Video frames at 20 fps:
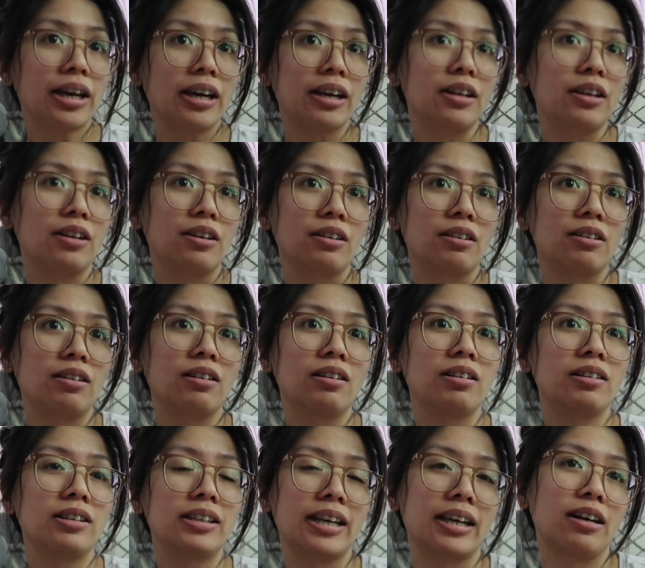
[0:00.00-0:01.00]
can
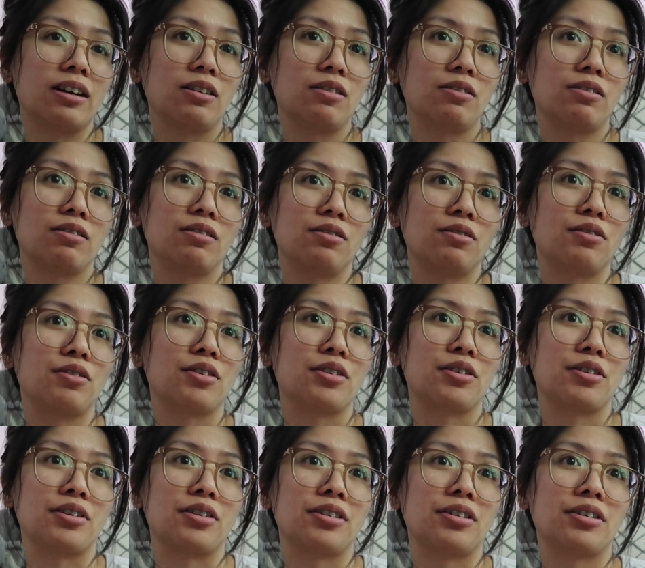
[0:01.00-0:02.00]
tell
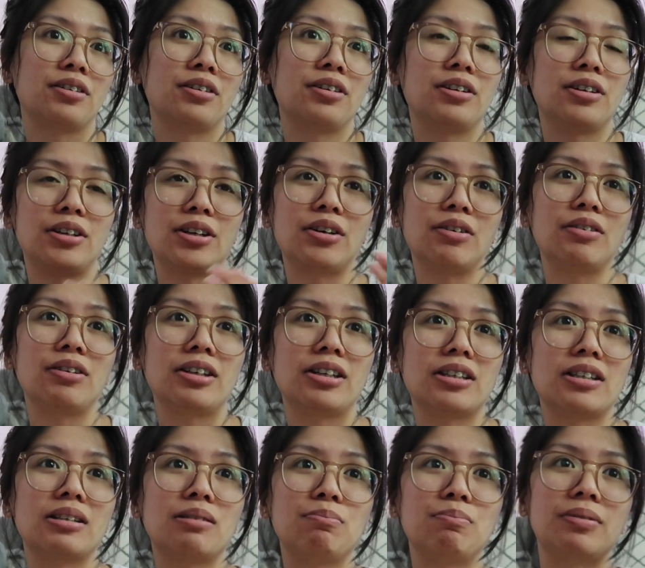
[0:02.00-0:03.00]
or
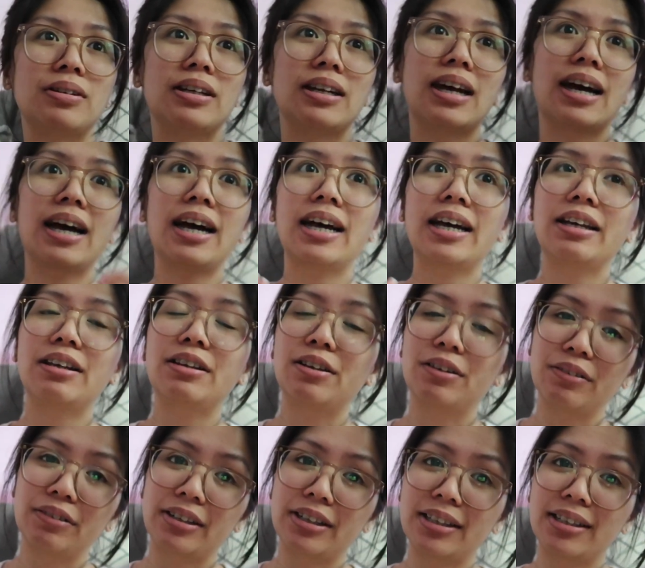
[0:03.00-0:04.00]
notice, but I
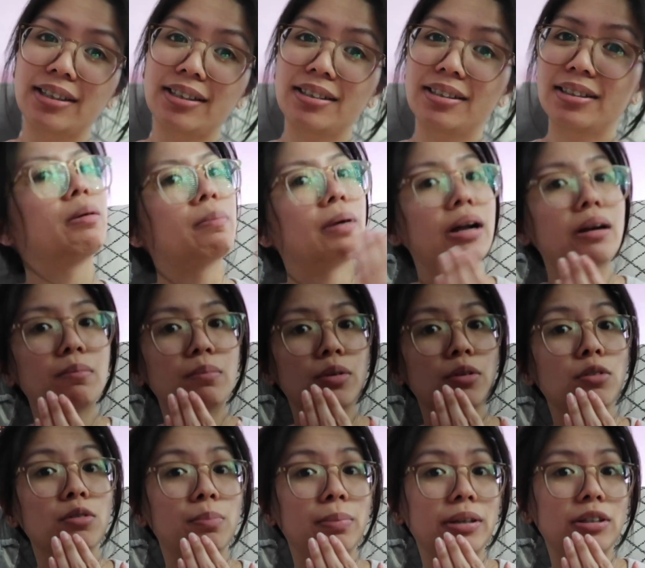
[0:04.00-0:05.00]
noticed my bottom
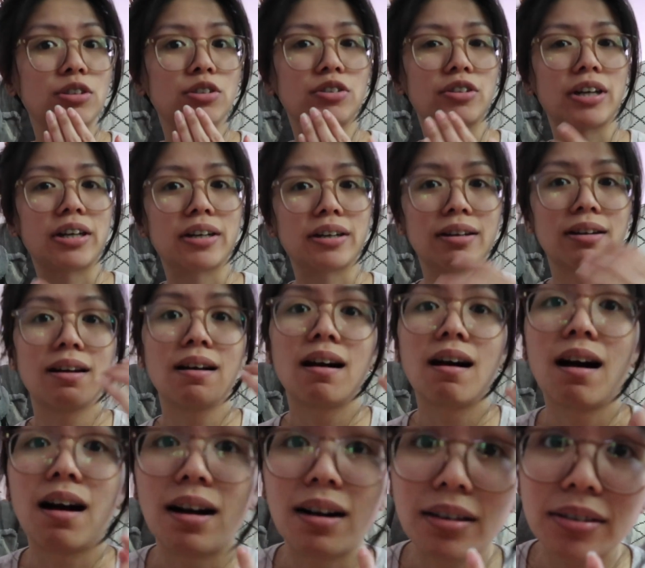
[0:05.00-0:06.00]
row is being straighter.
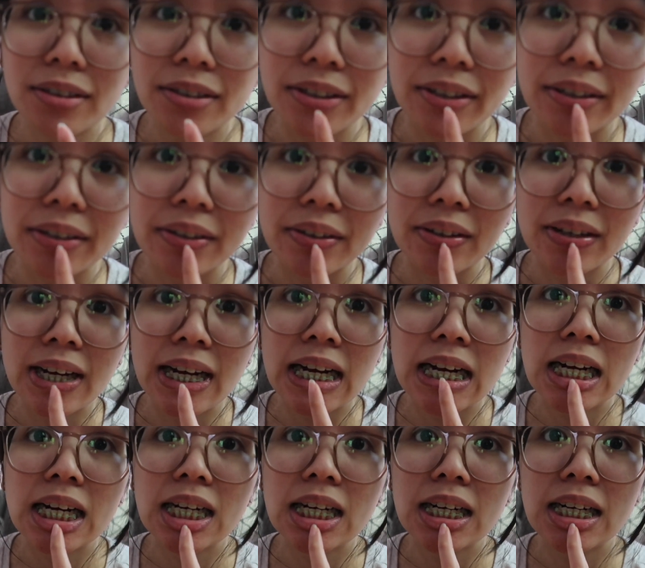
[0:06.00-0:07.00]
Also,
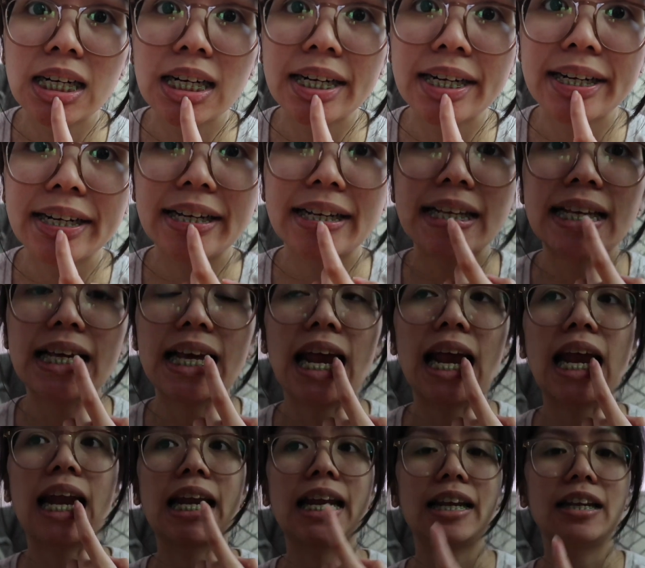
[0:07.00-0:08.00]

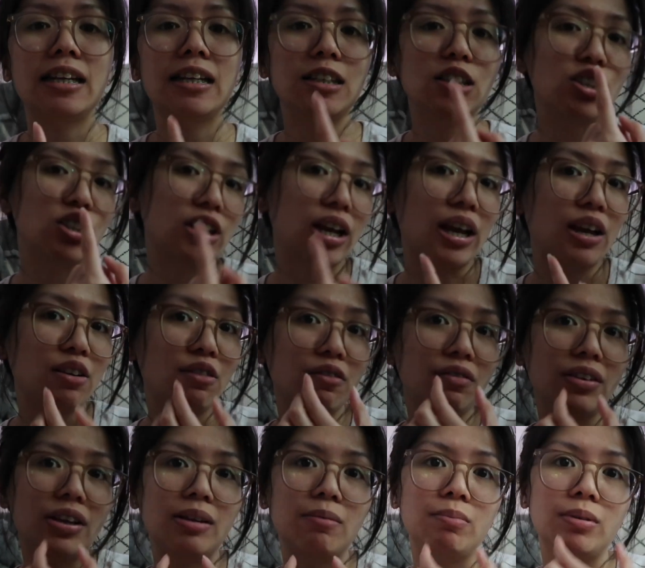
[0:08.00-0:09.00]
they did
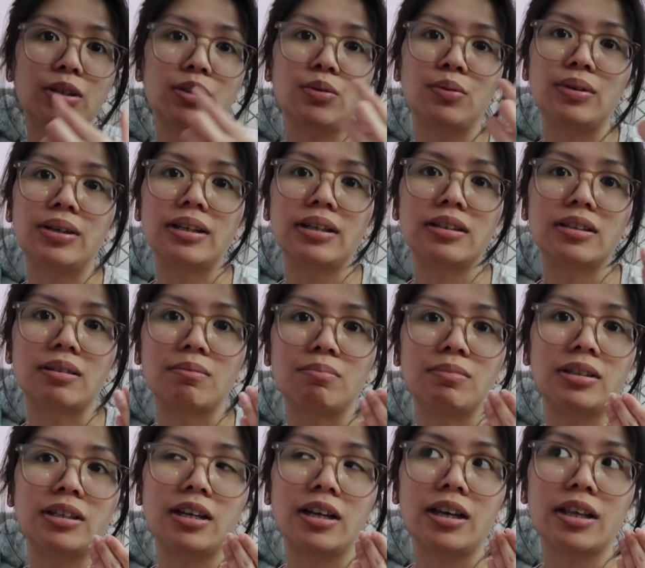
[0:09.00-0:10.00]
shave in between
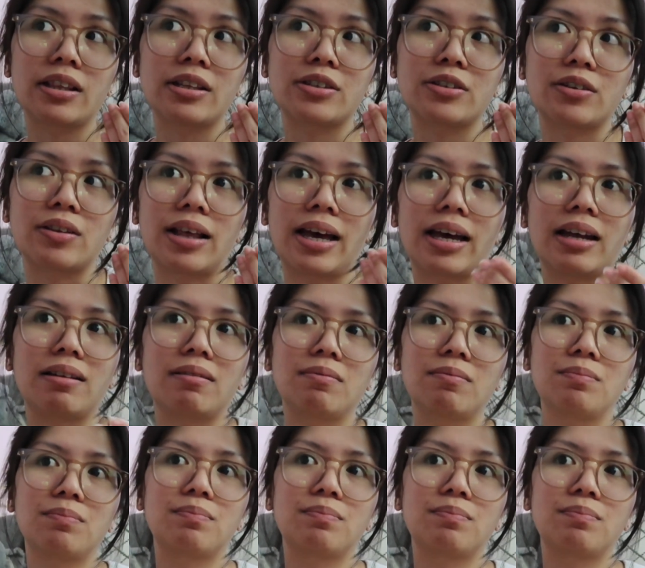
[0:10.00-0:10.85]
some teeth so that